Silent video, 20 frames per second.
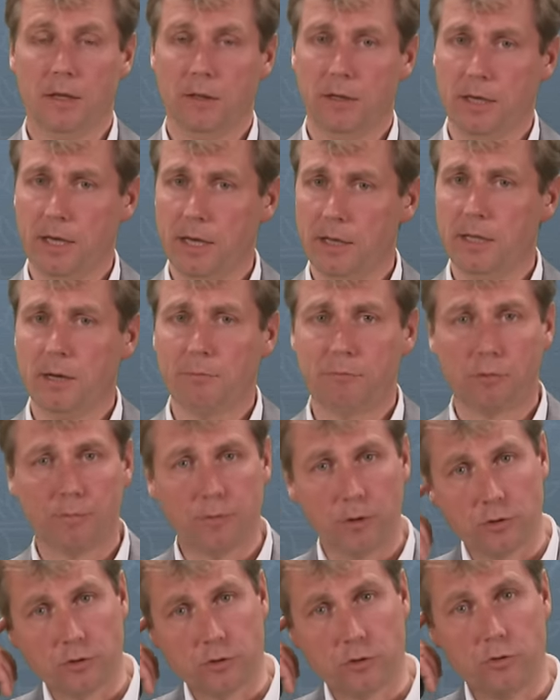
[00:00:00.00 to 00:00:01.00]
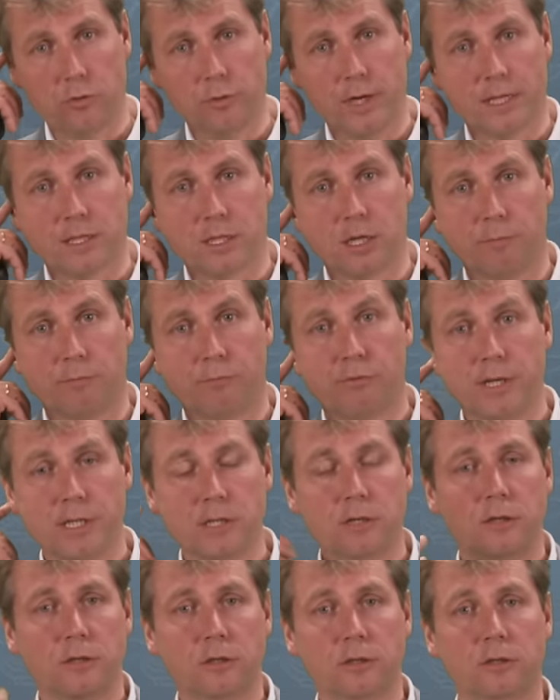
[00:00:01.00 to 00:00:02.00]
The king then proposed to get some
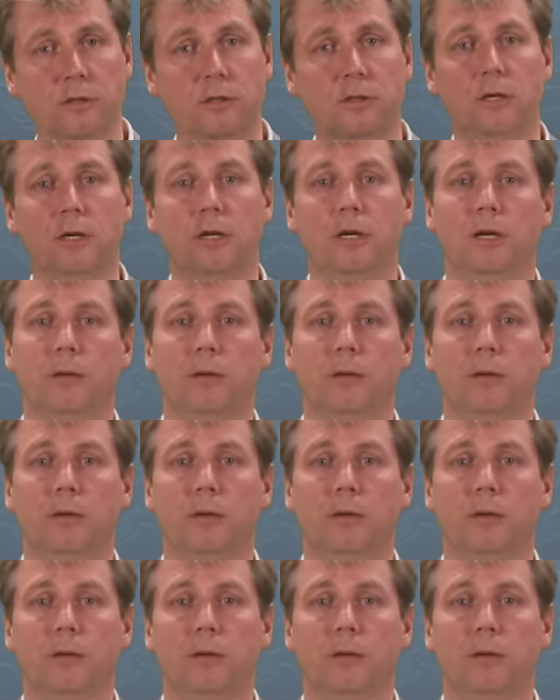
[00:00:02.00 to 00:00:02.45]
prisoners,